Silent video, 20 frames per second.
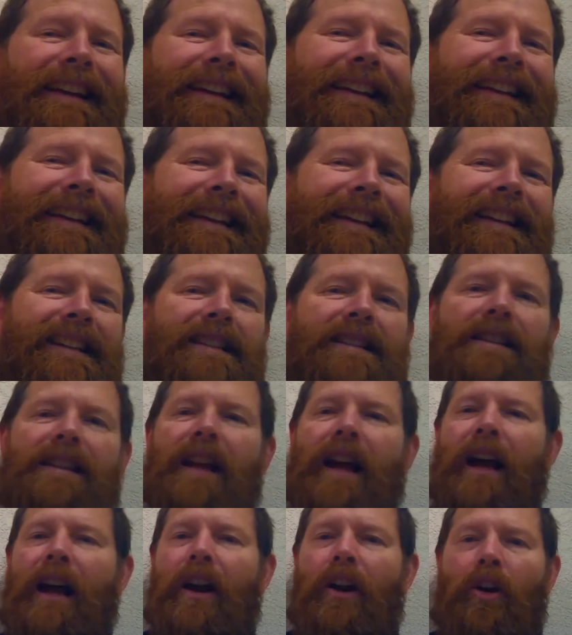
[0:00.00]
he's
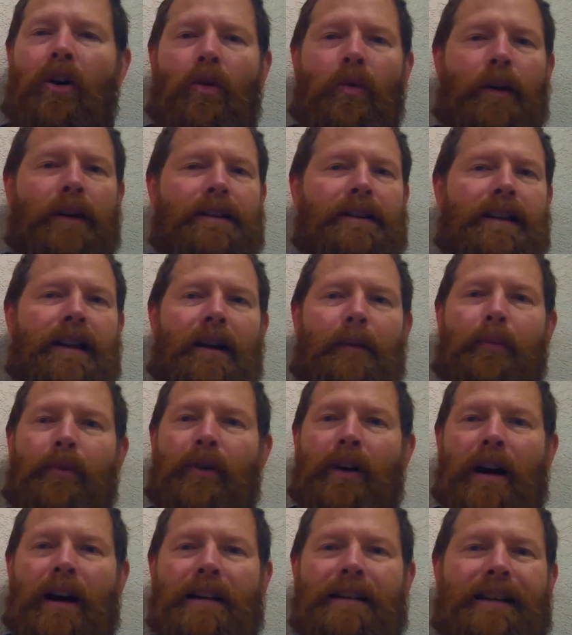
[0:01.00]
not always going to
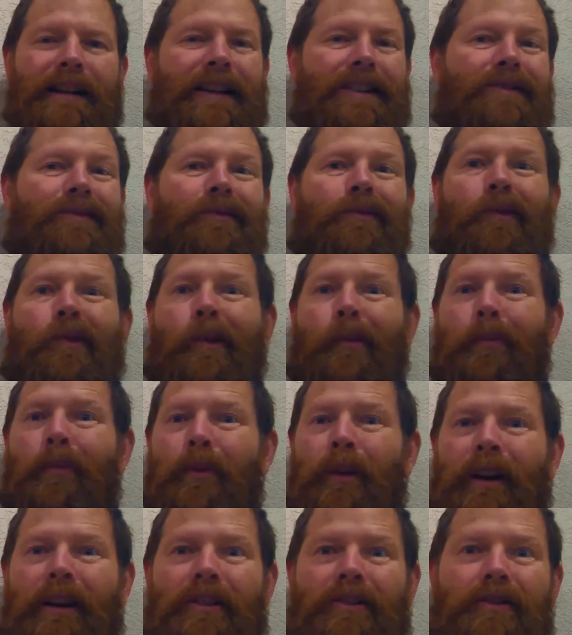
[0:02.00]
process
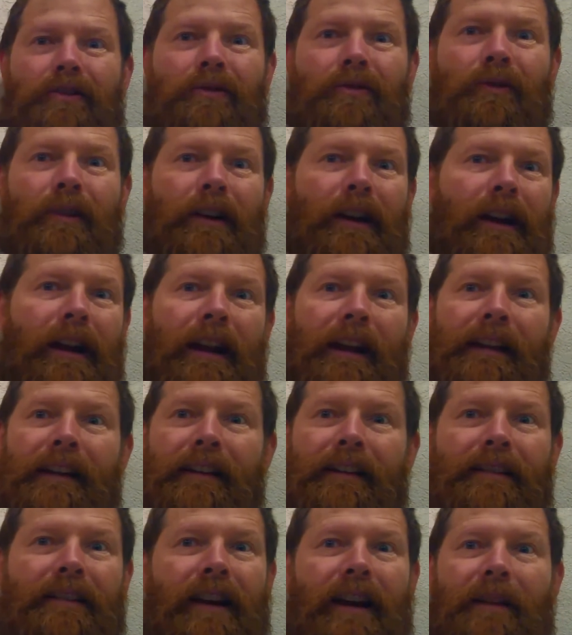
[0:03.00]
4.28
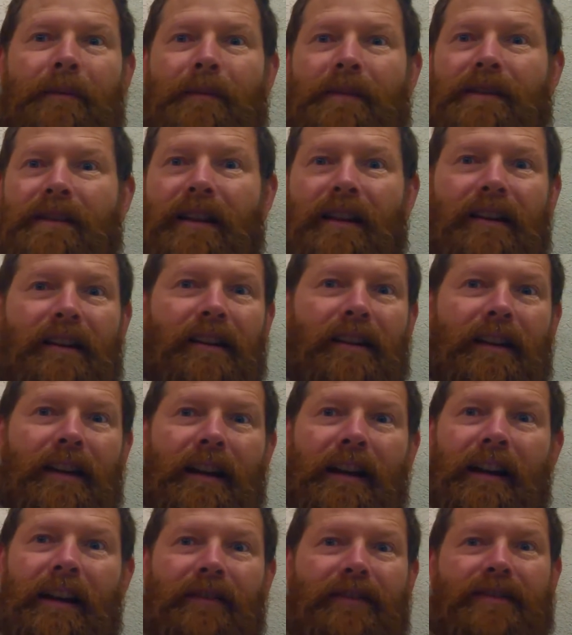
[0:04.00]
times 10 to the
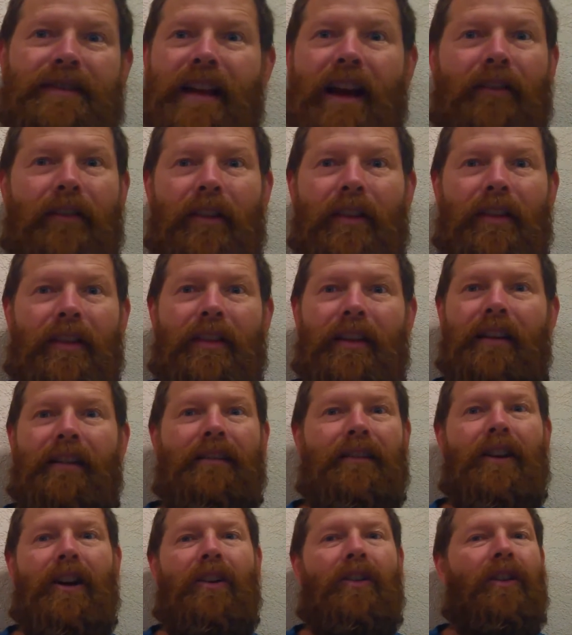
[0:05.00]
negative 7th
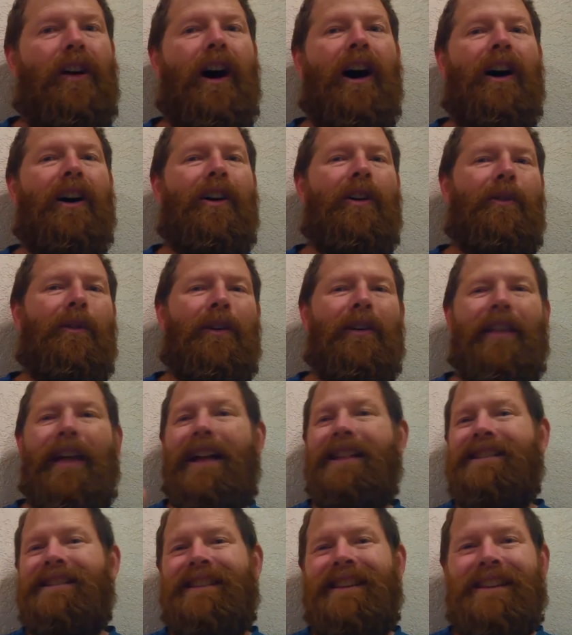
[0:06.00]
and go, oh, well,
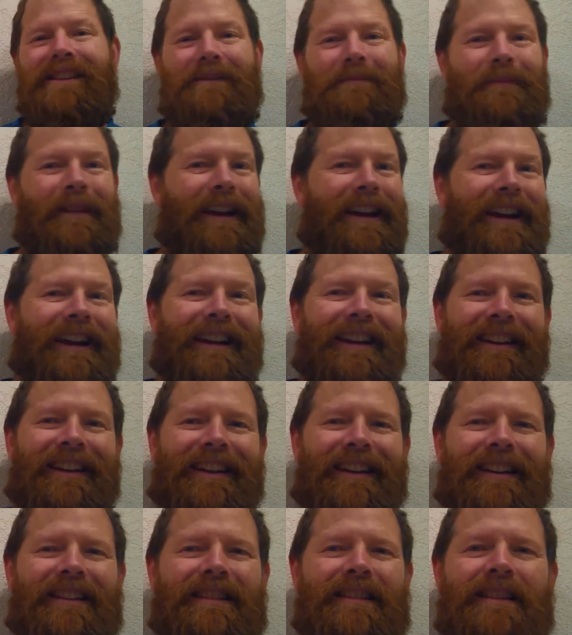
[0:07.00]
that's this big,
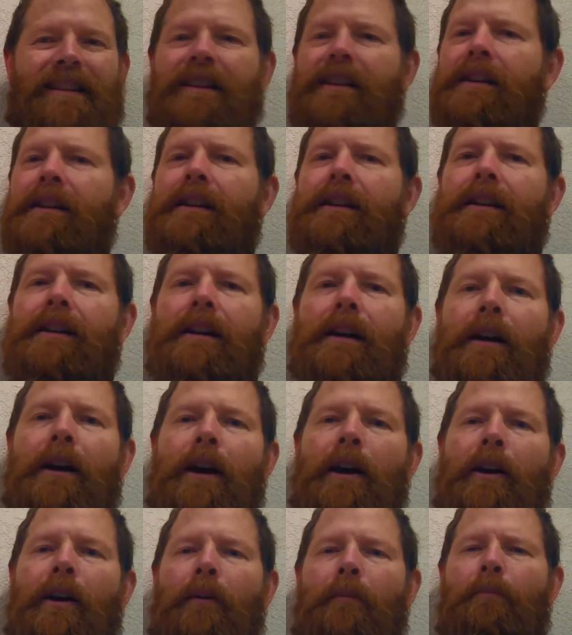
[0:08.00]
because
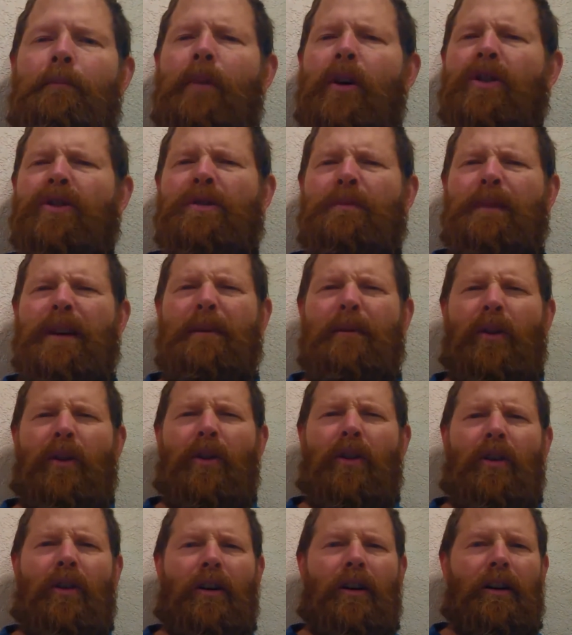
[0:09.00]
most
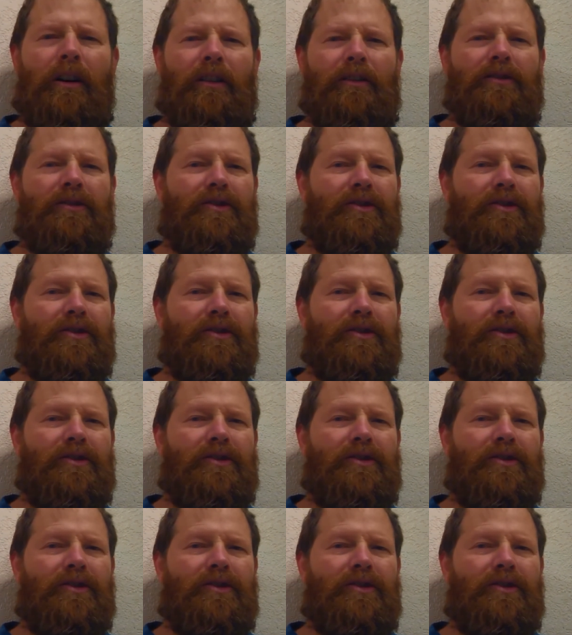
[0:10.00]
people aren't